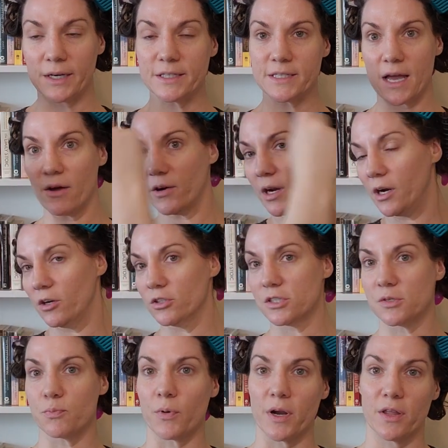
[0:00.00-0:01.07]
I'll let it down and I'll
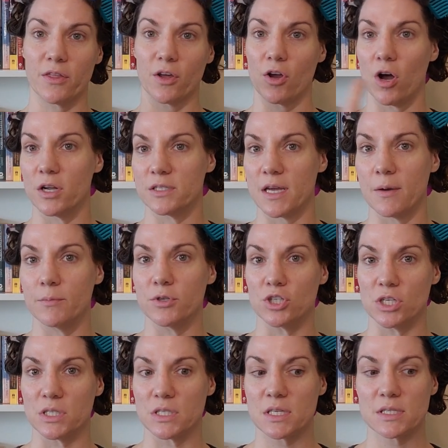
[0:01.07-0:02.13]
spray the goddamn
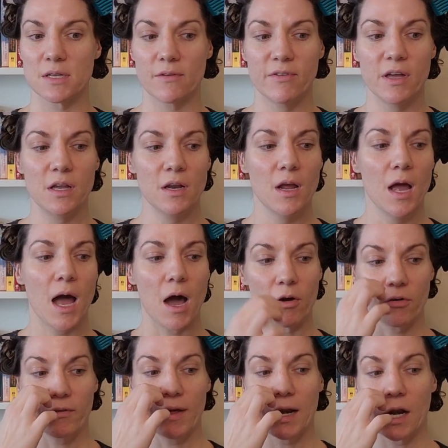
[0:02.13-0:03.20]
bejesus of it
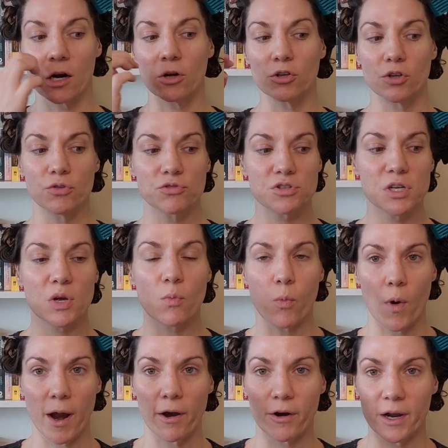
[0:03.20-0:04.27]
out of it, and I'll usually
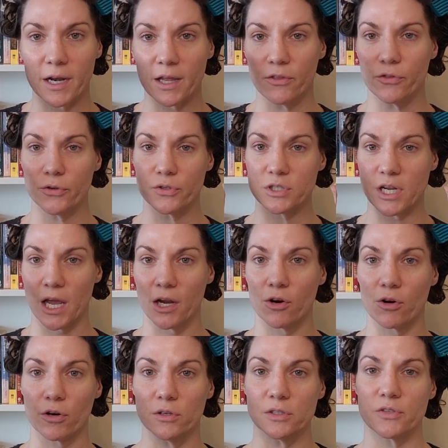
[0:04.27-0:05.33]
wear it in those
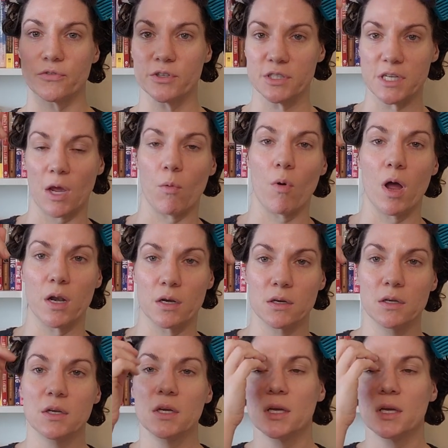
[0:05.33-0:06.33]
tight curls for day one.